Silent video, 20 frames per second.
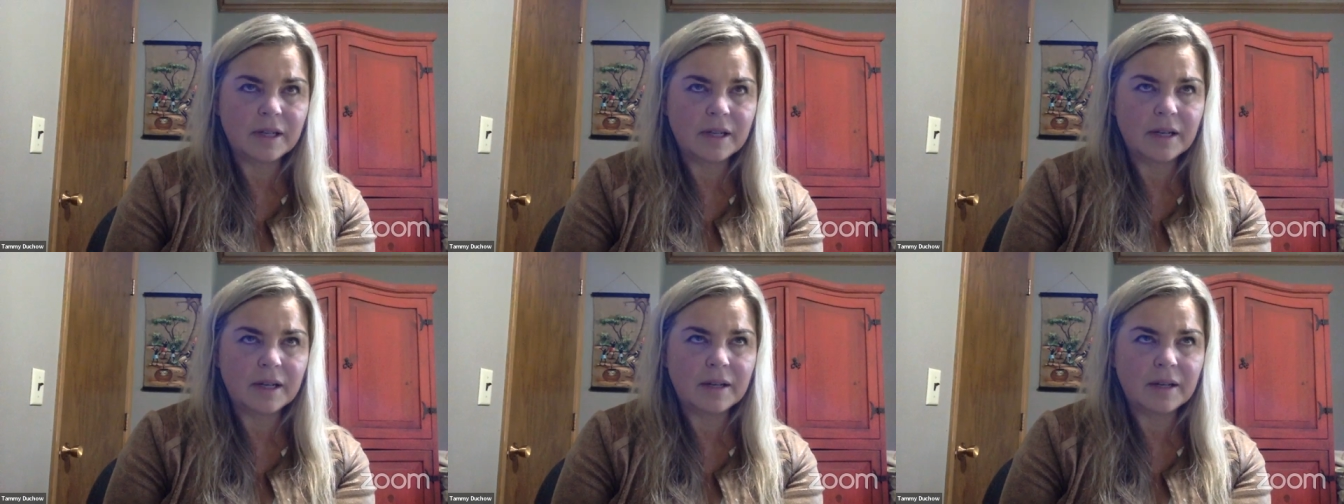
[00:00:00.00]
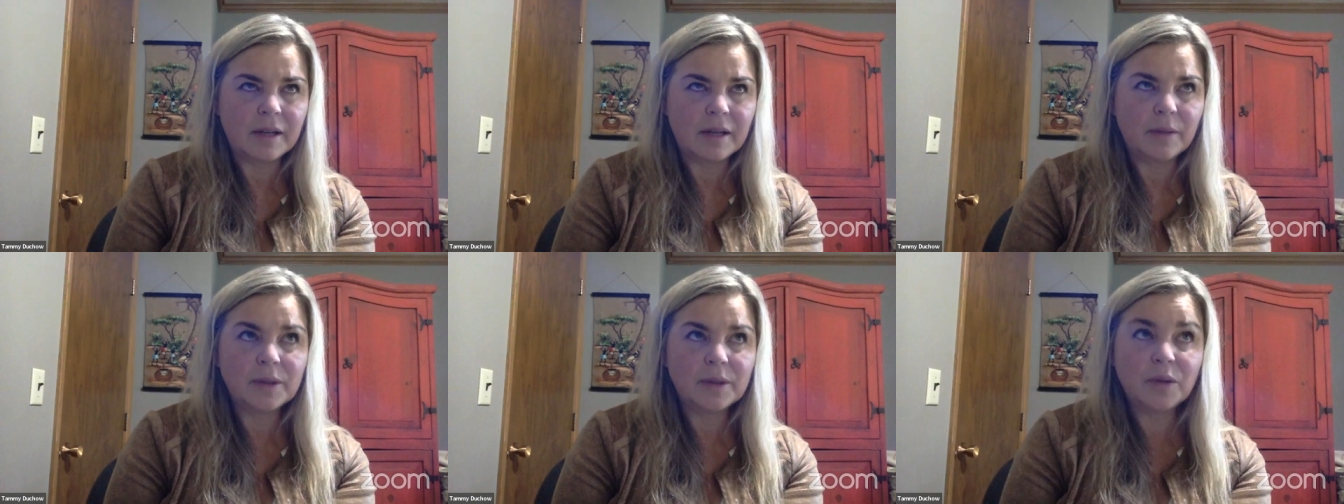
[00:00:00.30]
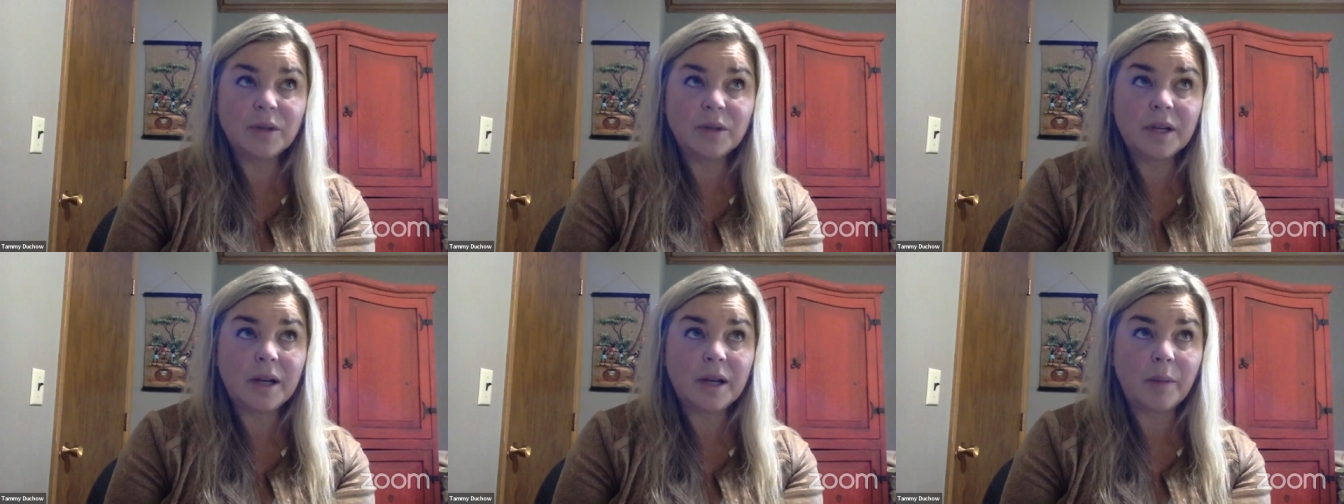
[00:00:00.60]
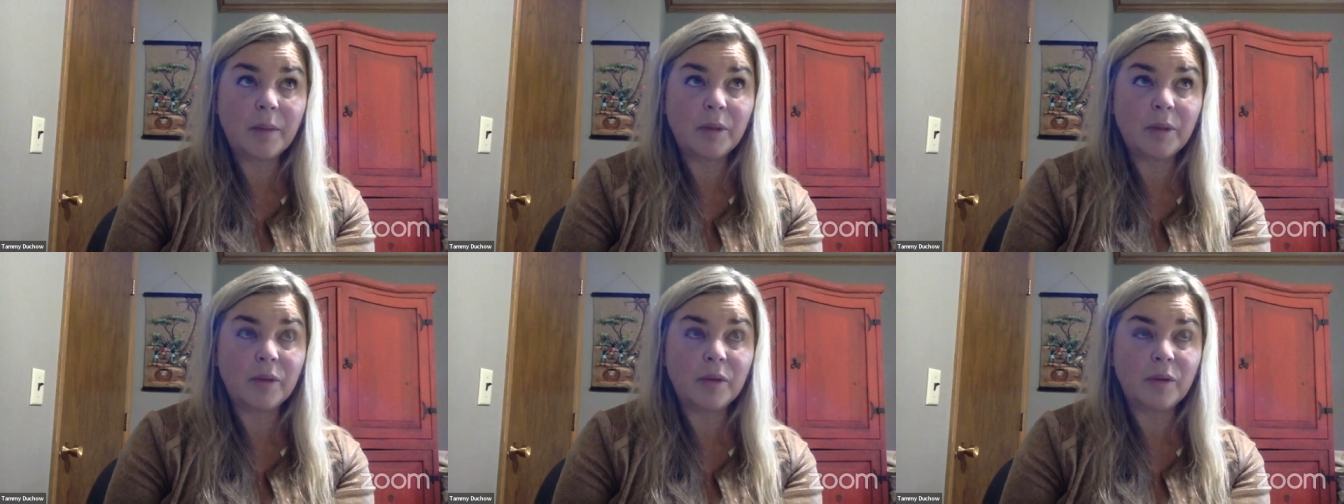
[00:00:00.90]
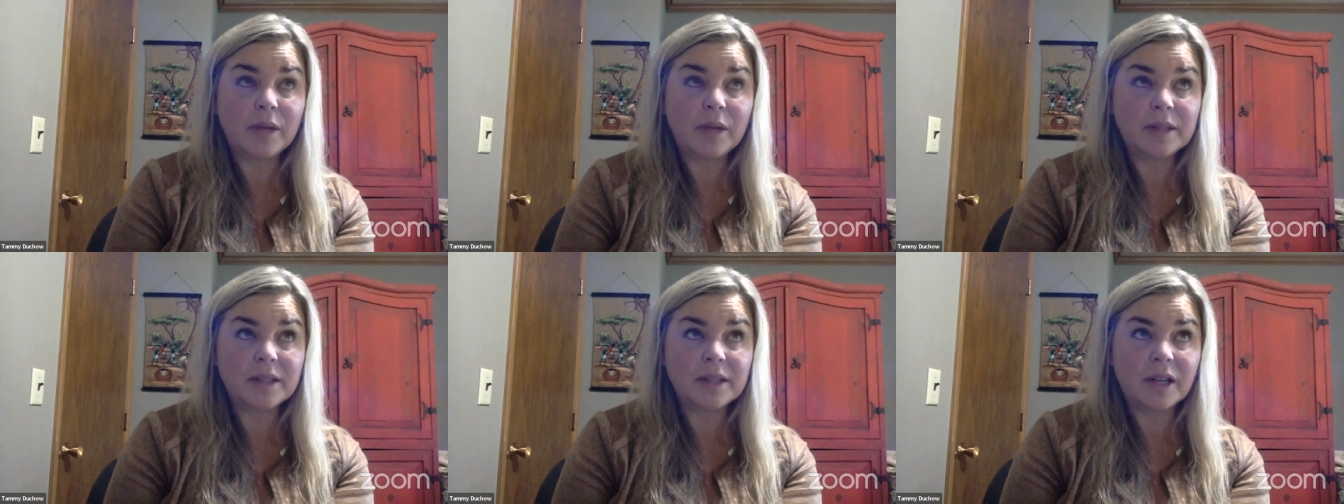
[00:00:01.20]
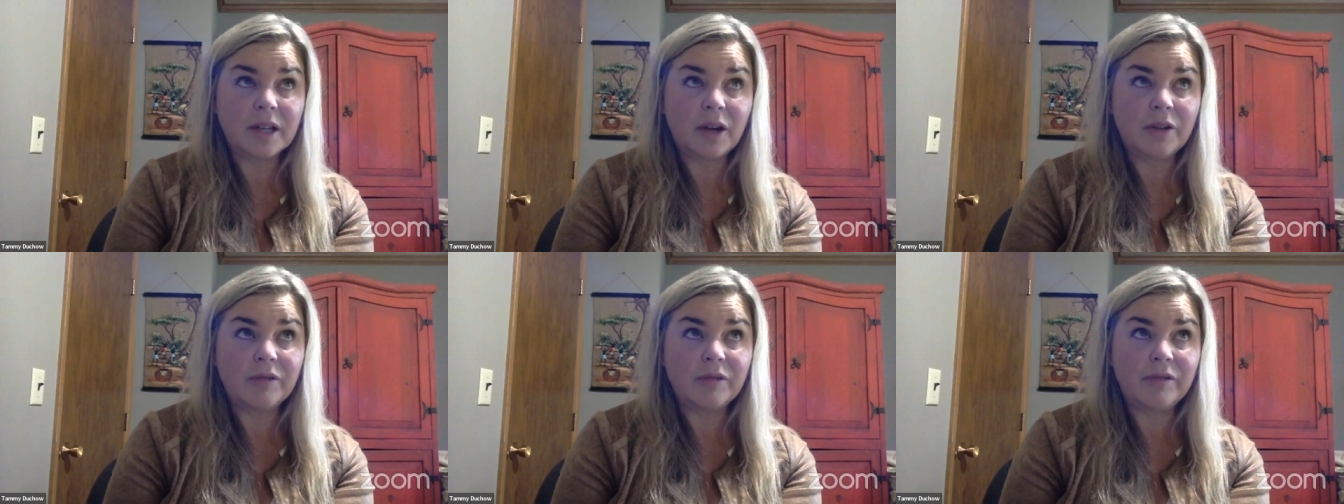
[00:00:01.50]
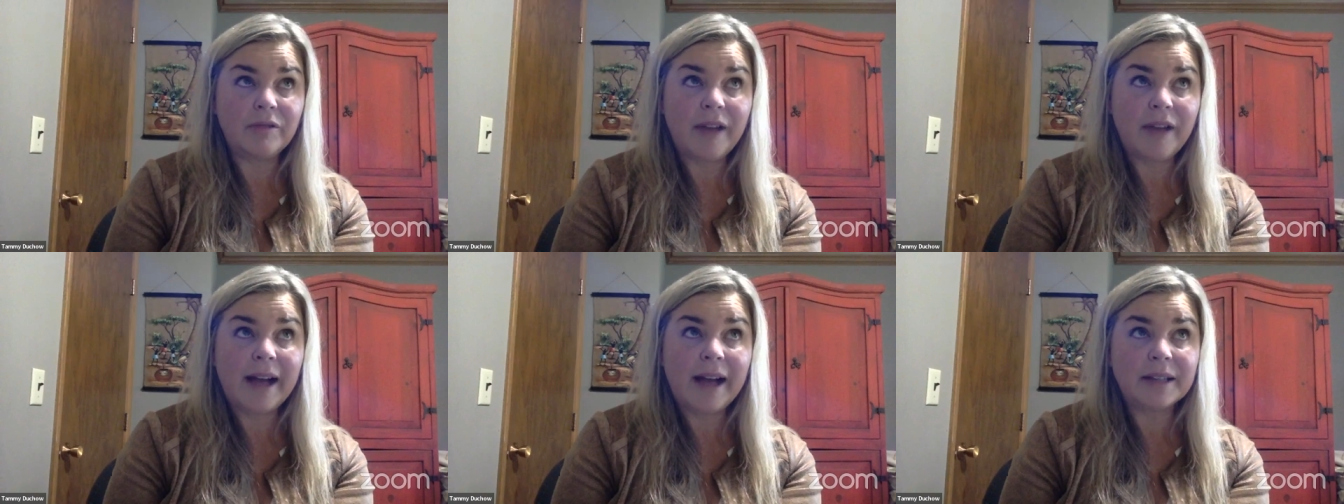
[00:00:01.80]
It was only a couple of weeks ago, in
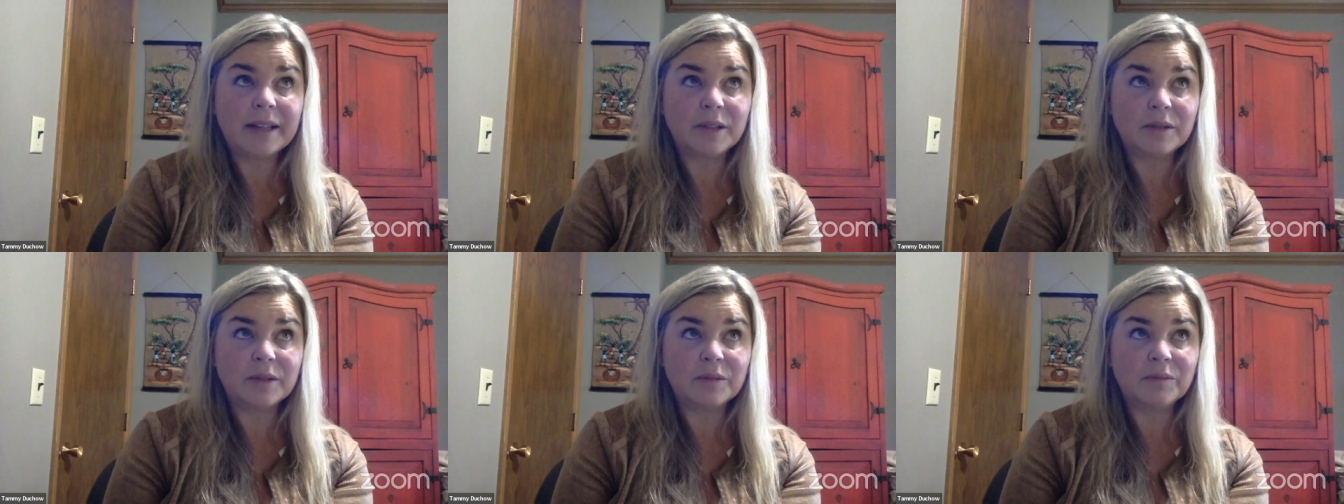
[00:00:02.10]
fact,